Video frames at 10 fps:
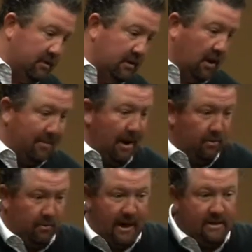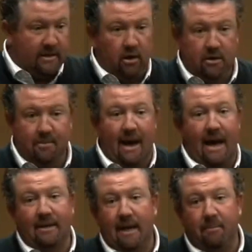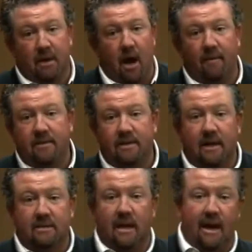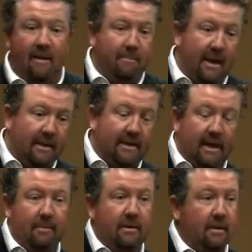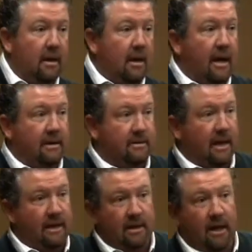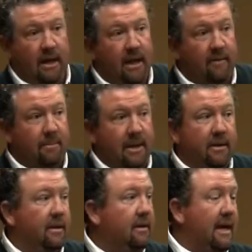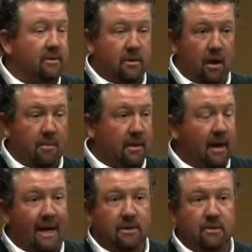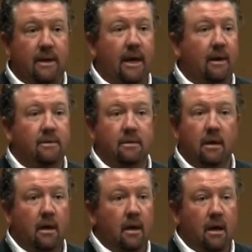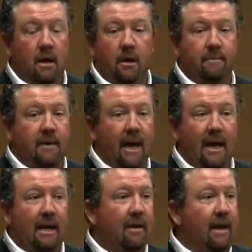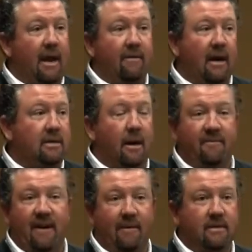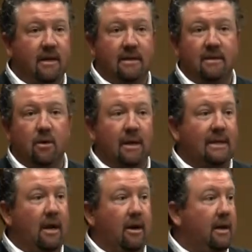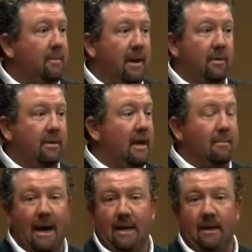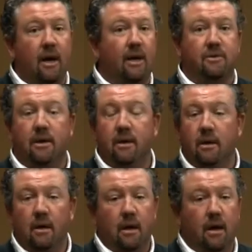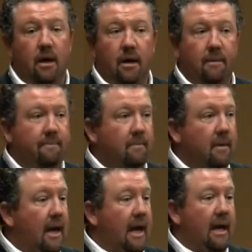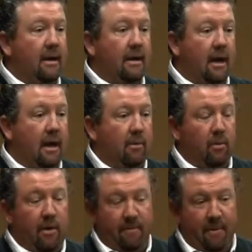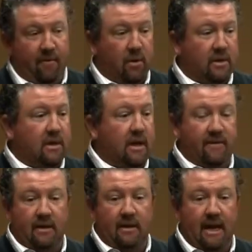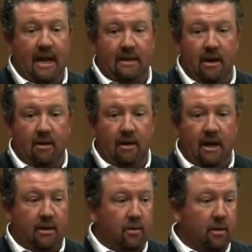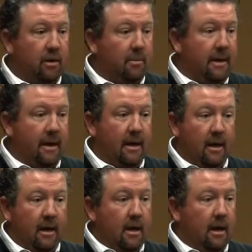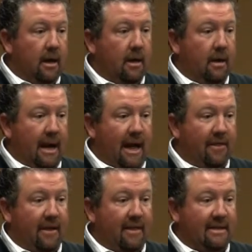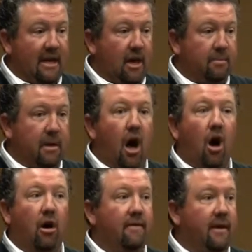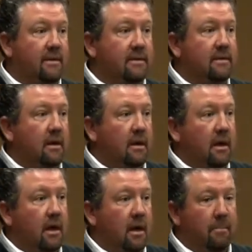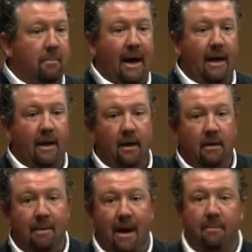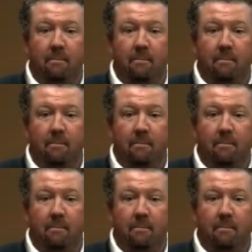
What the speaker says: talk about, Rich talked about how deep the conference is, being a team that is lucky enough to have been to the national tournament the last 3 years. Getting any of our top 5 or 6 can go out there and compete with anybody in the country. And we've been fortunate enough to get out there and do a little bit, and I think that's helped all of us by